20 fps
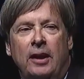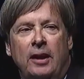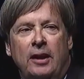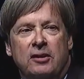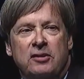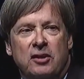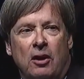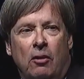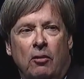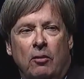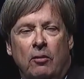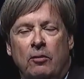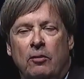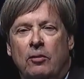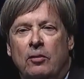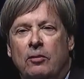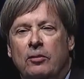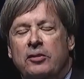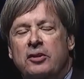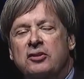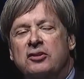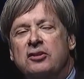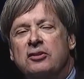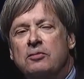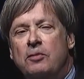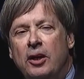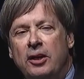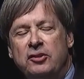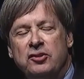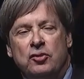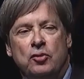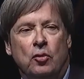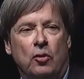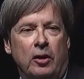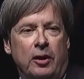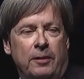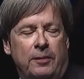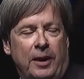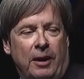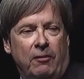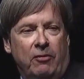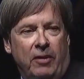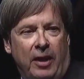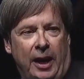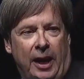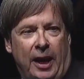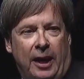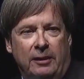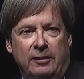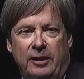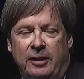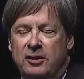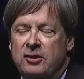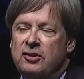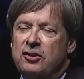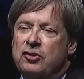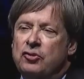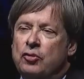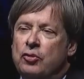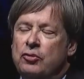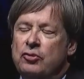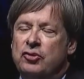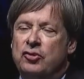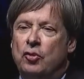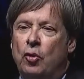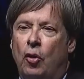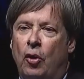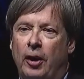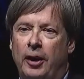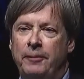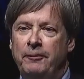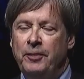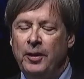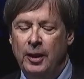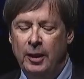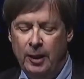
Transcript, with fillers: So, this is my story about that. And this is a true story.